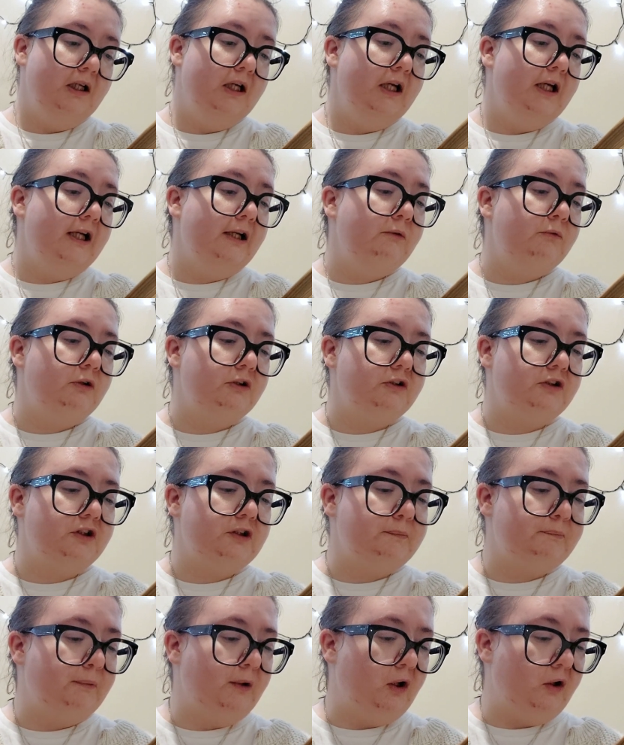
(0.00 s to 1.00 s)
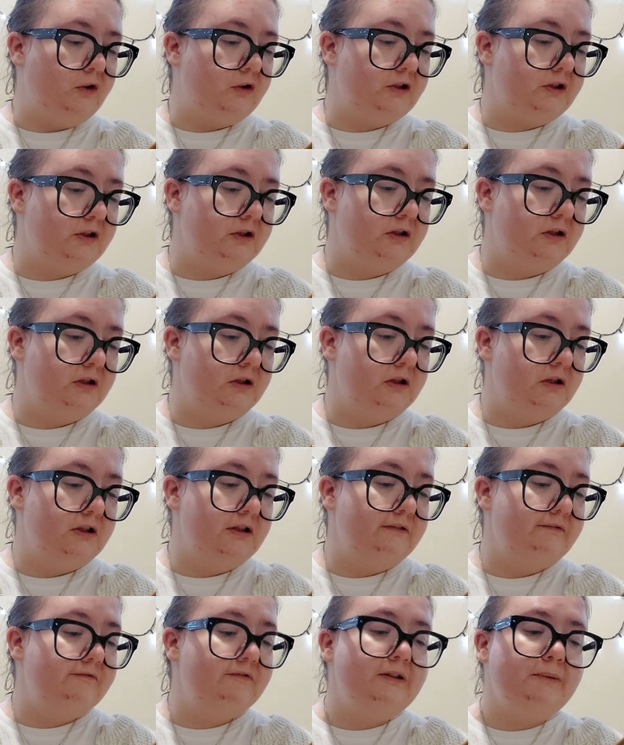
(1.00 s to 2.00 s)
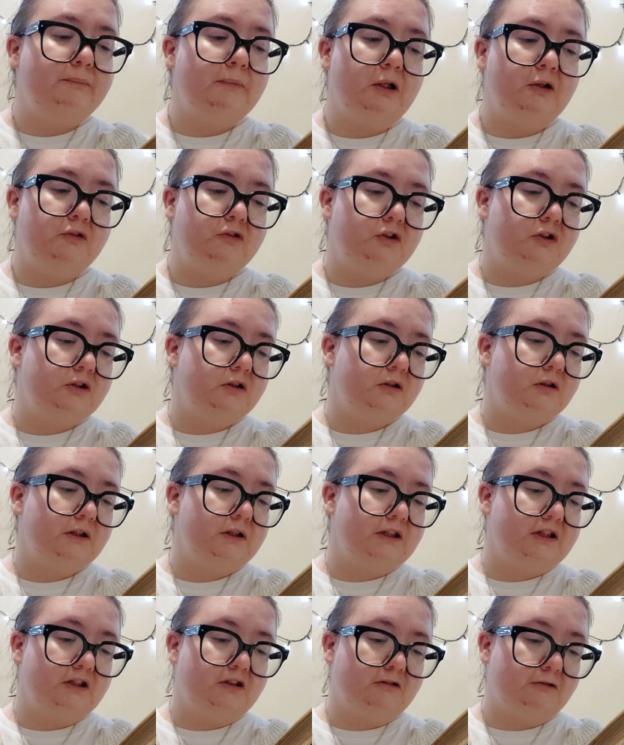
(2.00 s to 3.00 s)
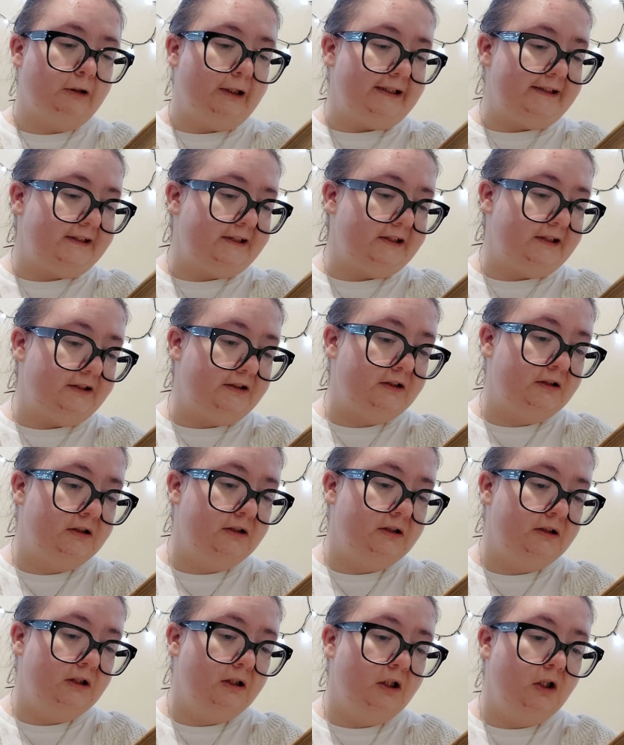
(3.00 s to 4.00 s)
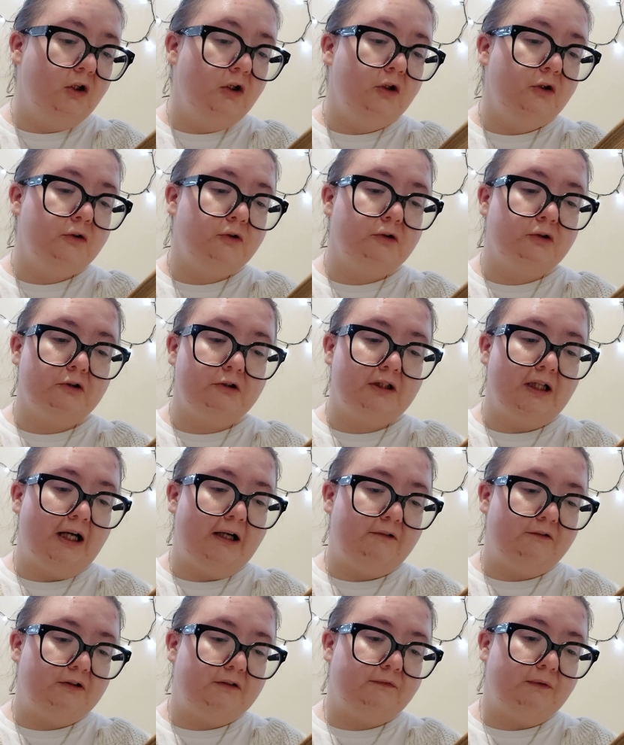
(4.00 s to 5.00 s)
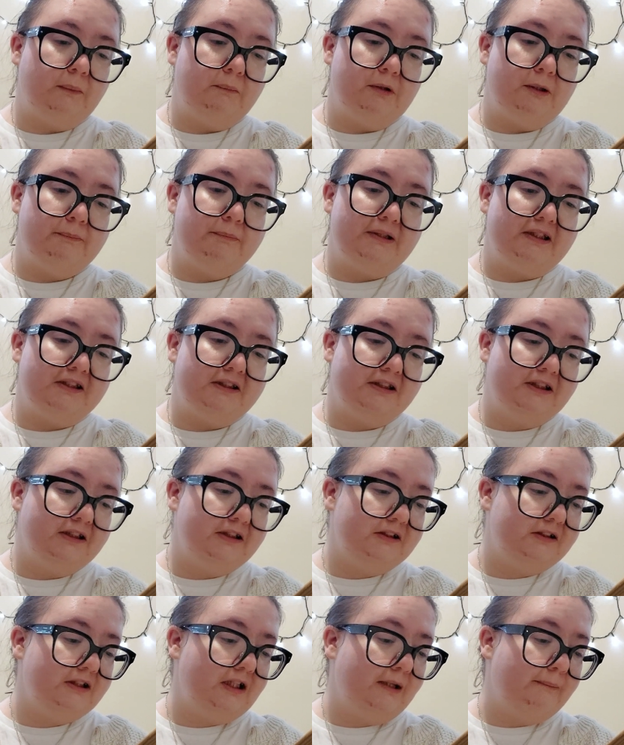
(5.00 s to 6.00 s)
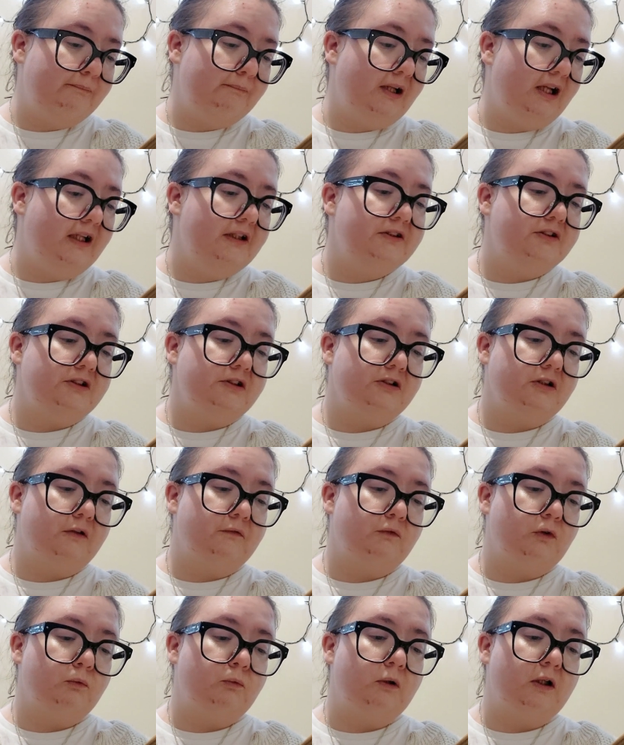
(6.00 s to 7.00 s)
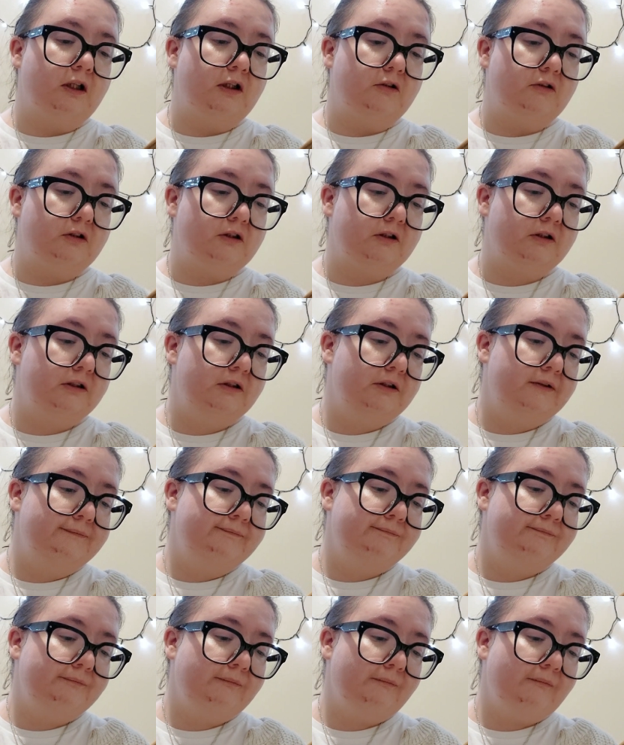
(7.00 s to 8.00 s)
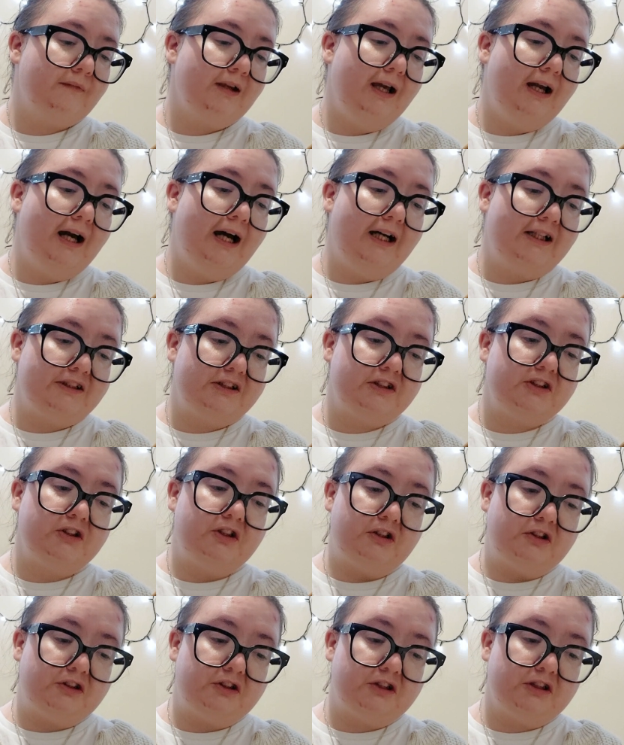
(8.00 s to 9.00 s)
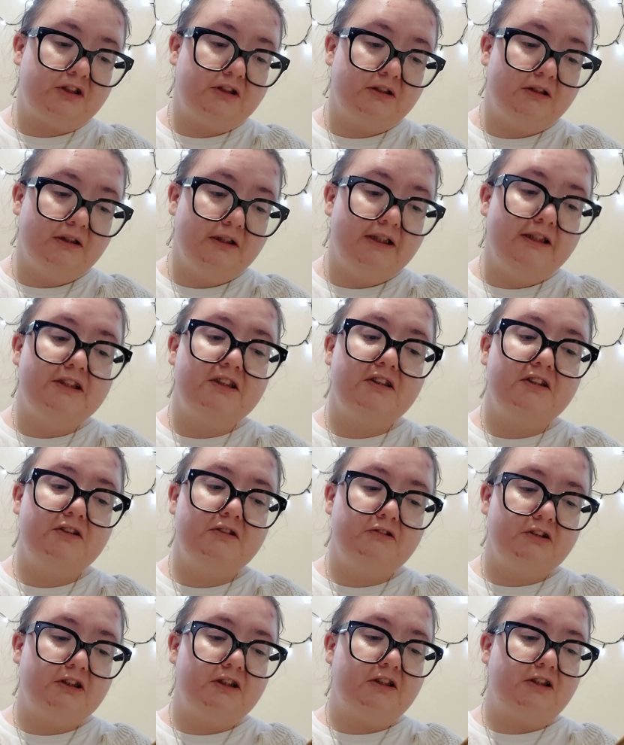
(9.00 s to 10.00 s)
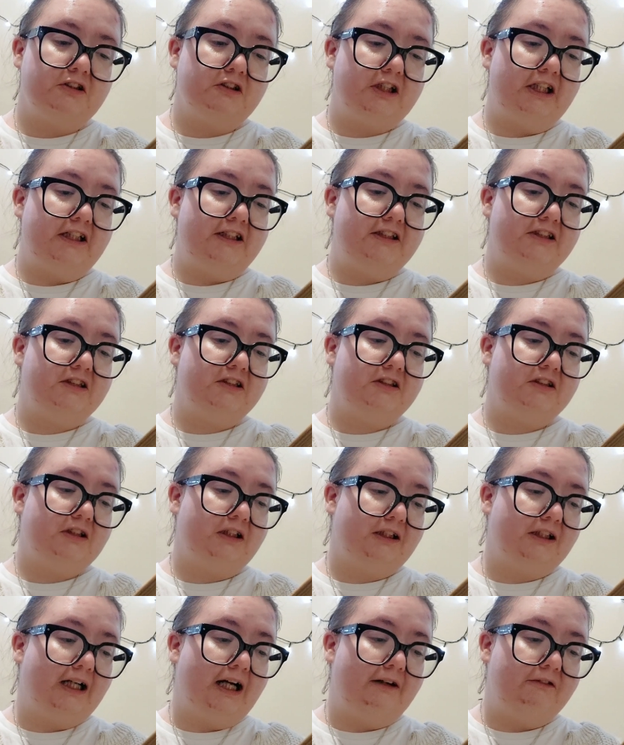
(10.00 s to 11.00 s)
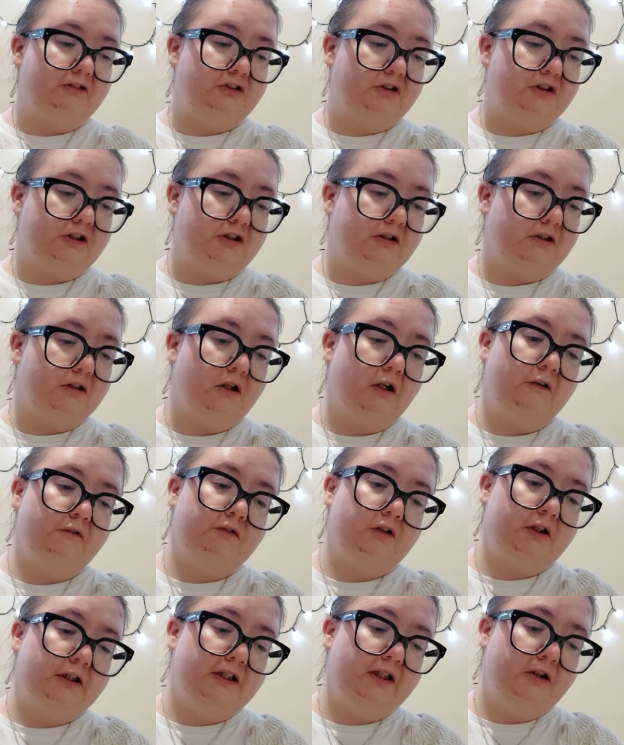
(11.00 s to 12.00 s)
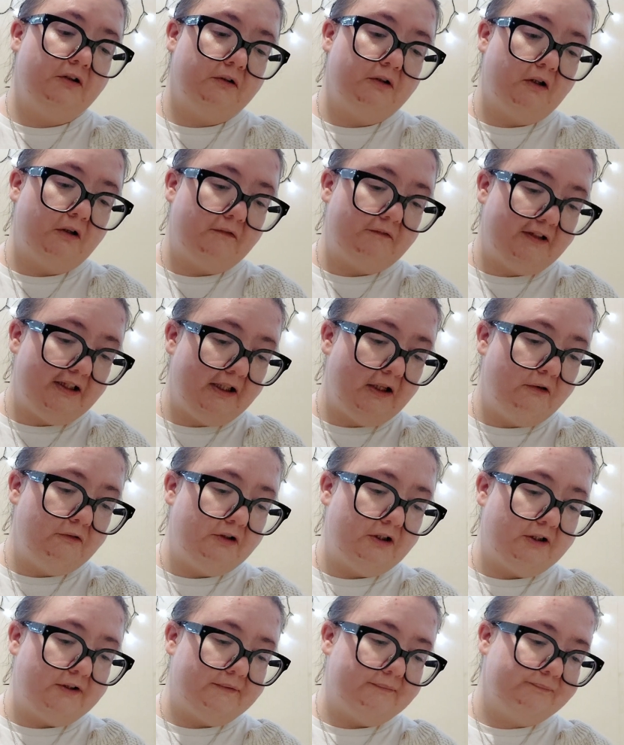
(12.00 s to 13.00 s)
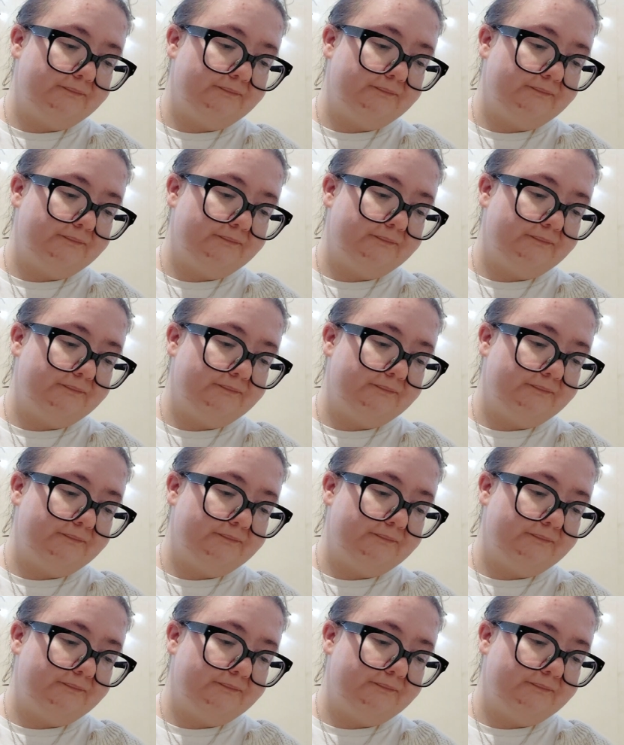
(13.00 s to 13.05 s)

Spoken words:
It was a spot, remote, sequestered, shut out from the business and pleasures of the world. As such, it suited the tastes and character of the owner.